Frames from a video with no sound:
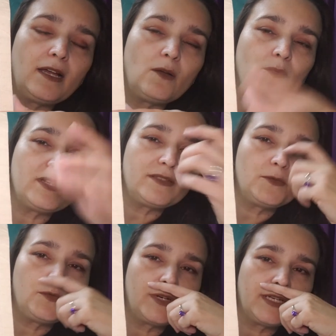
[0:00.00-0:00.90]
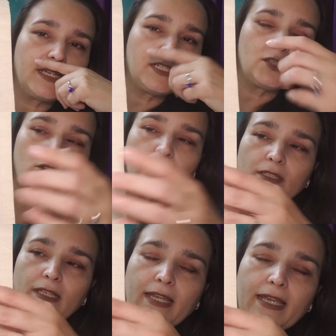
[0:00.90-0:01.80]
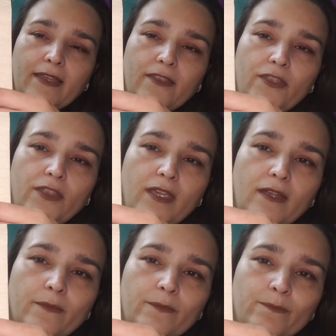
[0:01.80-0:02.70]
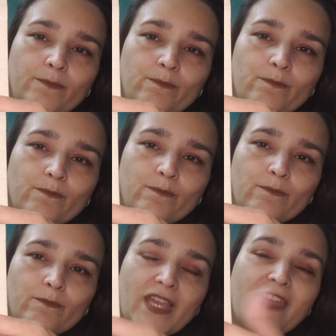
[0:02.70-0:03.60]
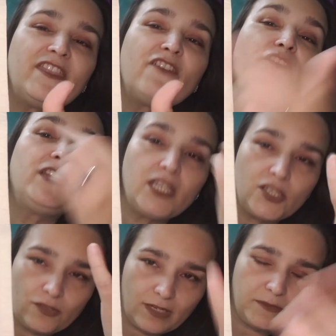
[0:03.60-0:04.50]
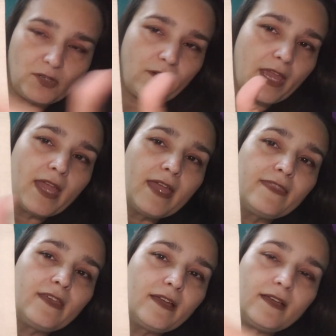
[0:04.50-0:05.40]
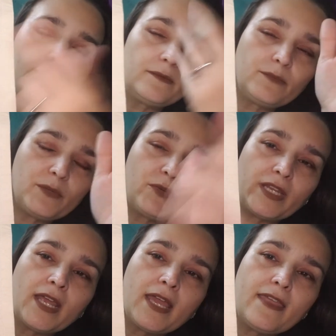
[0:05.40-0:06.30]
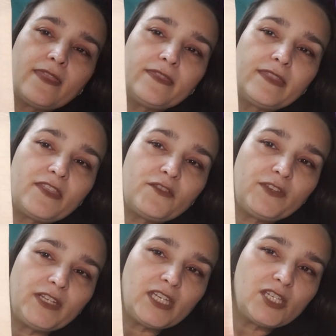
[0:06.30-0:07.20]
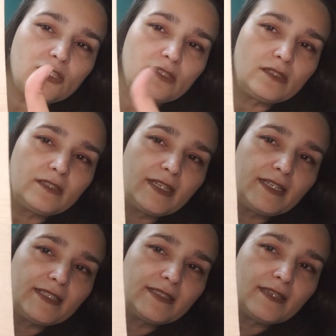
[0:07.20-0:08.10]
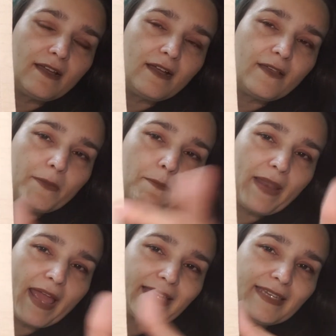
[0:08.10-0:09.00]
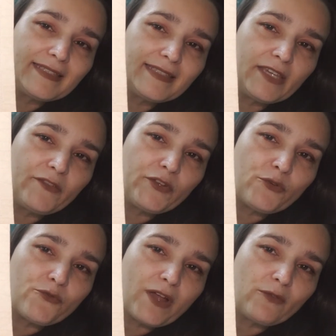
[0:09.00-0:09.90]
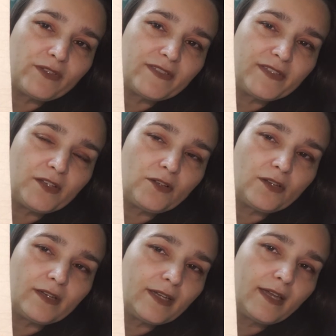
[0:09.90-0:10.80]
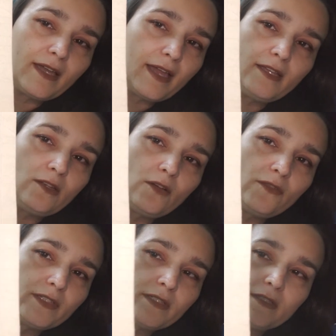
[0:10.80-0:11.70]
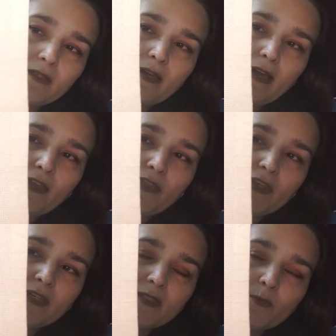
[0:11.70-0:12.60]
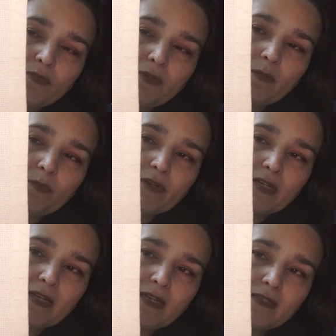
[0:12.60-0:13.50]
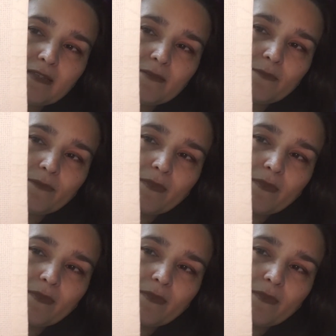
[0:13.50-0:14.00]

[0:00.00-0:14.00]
What is the word in English? Hold on. Like the definition. I'm sorry. My brain. The definition that is the black is giving around the silk. I love it. I think it's pretty, pretty nice.